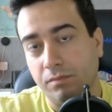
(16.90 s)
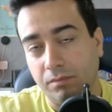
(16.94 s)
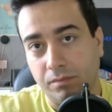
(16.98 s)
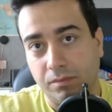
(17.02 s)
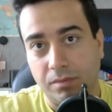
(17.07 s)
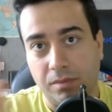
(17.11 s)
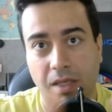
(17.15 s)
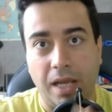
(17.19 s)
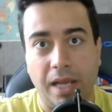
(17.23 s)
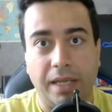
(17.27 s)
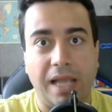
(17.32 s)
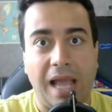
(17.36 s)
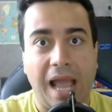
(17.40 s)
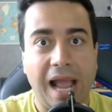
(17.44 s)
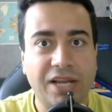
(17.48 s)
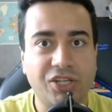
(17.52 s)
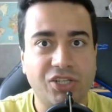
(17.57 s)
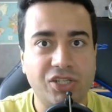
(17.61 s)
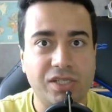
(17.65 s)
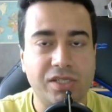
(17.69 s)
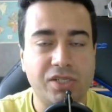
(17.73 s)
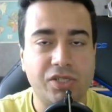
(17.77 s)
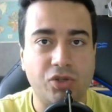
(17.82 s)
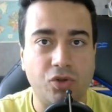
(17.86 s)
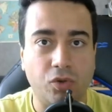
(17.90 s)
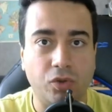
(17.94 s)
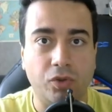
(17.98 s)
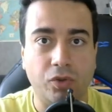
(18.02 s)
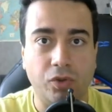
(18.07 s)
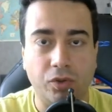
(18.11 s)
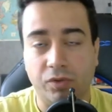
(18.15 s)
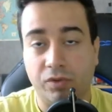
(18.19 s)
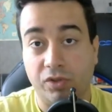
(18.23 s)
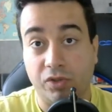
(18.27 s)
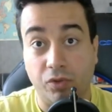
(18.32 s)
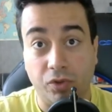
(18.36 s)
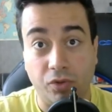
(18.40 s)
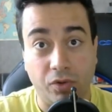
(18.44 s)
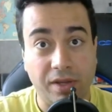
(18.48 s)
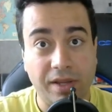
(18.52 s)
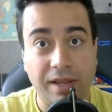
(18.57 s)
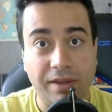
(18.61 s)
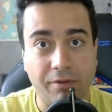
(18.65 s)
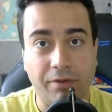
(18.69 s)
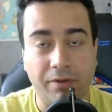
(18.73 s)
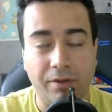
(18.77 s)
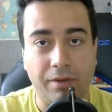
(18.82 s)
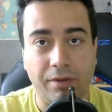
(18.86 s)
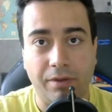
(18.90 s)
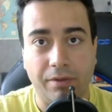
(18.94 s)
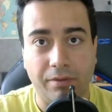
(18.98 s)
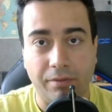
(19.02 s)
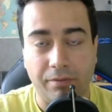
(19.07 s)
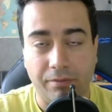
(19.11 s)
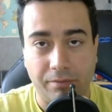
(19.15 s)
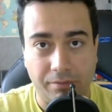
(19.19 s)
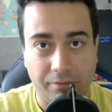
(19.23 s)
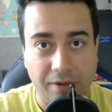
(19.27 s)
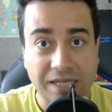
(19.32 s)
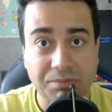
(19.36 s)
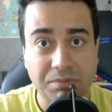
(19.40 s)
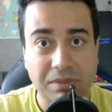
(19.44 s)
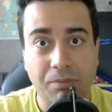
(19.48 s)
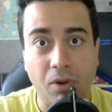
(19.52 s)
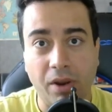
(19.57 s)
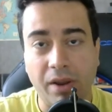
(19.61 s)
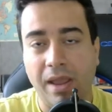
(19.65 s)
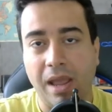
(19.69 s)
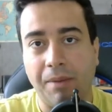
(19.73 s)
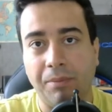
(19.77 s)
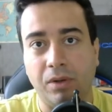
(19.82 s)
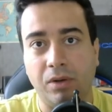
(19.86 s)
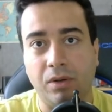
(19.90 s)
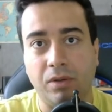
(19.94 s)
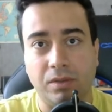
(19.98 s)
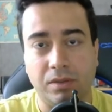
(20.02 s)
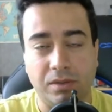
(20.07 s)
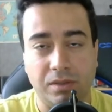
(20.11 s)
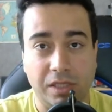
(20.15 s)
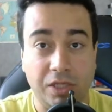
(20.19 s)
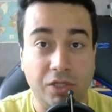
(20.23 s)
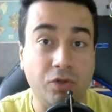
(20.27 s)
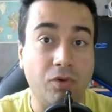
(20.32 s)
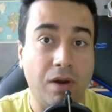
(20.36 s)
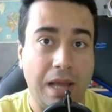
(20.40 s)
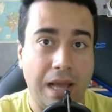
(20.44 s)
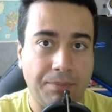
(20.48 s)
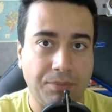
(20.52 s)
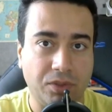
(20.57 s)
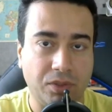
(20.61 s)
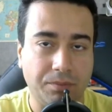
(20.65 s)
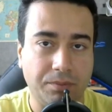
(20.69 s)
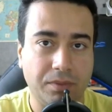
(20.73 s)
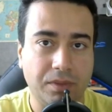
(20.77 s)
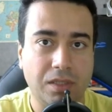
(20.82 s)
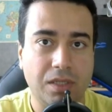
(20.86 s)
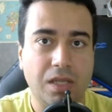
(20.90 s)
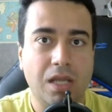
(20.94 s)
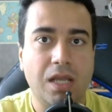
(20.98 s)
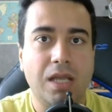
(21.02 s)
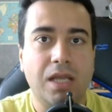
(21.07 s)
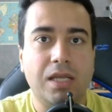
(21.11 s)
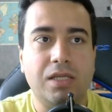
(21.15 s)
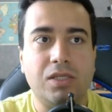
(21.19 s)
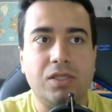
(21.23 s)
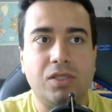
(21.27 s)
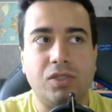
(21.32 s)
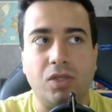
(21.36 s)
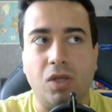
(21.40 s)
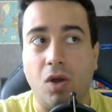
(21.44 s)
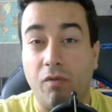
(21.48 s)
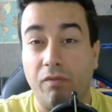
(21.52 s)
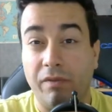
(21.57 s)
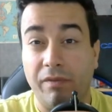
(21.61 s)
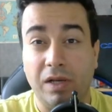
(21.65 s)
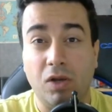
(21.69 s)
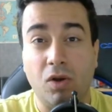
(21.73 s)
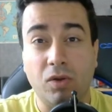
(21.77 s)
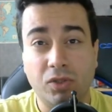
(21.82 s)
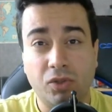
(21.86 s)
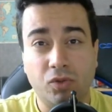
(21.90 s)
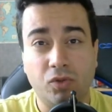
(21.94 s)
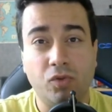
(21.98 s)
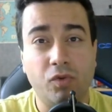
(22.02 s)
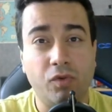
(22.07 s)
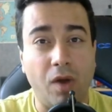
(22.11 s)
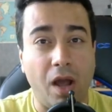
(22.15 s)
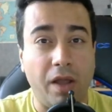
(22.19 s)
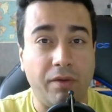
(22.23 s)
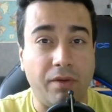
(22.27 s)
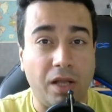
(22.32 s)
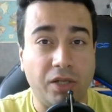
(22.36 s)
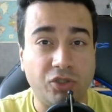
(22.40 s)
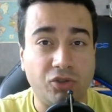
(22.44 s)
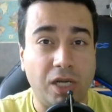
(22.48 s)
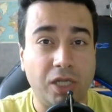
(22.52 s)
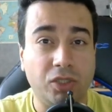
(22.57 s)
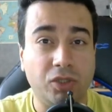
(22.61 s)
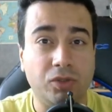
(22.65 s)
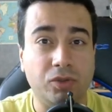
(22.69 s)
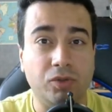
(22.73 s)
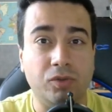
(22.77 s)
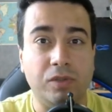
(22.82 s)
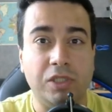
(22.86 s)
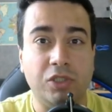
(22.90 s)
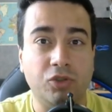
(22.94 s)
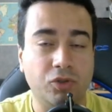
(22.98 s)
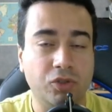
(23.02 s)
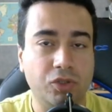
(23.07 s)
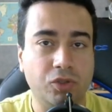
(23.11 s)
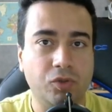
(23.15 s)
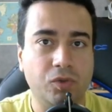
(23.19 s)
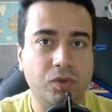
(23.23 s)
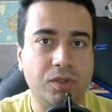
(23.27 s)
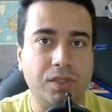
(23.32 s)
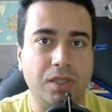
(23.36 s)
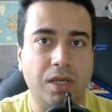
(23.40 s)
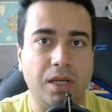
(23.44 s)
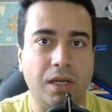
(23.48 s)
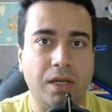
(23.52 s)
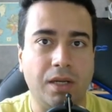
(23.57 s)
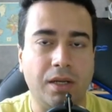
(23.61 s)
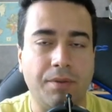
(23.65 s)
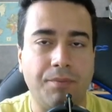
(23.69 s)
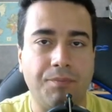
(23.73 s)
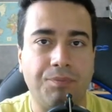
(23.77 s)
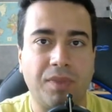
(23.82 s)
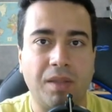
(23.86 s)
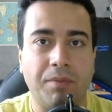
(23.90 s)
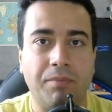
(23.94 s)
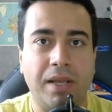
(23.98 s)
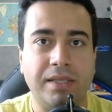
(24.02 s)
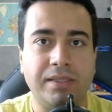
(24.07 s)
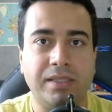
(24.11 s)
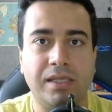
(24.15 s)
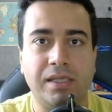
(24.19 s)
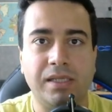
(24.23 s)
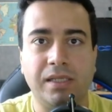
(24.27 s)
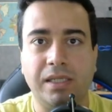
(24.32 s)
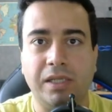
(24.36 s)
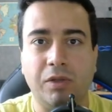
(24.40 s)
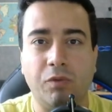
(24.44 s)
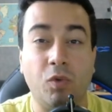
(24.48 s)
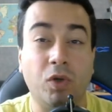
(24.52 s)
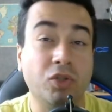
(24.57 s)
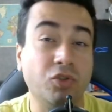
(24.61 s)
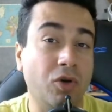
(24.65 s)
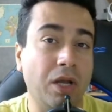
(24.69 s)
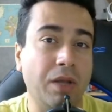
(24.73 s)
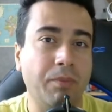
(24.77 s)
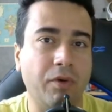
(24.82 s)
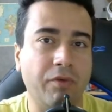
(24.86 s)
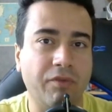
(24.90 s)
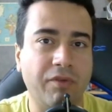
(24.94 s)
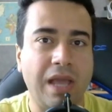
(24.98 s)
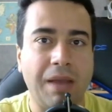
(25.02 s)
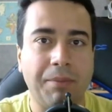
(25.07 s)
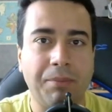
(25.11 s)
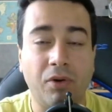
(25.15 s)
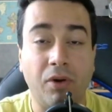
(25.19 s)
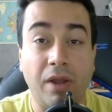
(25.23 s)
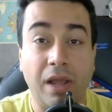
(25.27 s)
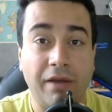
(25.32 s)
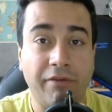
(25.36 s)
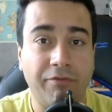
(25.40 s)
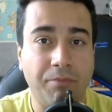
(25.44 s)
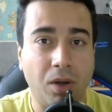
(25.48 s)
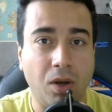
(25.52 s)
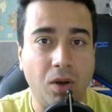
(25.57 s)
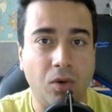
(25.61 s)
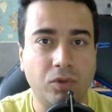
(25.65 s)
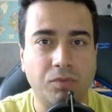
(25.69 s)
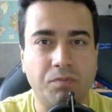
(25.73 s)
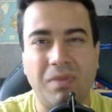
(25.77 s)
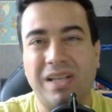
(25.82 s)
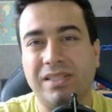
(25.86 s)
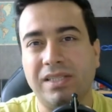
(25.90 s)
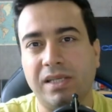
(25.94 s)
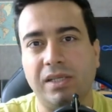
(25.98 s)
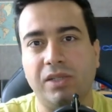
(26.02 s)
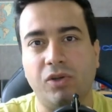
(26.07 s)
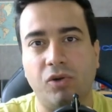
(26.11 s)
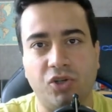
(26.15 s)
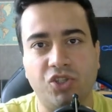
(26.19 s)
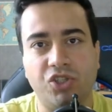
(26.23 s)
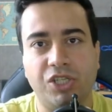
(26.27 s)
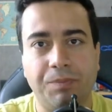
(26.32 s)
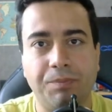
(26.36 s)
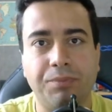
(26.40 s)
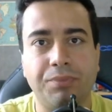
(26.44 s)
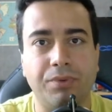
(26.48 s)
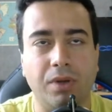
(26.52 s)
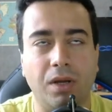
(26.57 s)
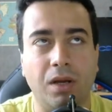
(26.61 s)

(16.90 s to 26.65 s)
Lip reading: like actions through your Raspberry Pi cameras in your laptop. So we will go through. I'll try to introduce basically what type of camera I have bought. Basically, there are cheap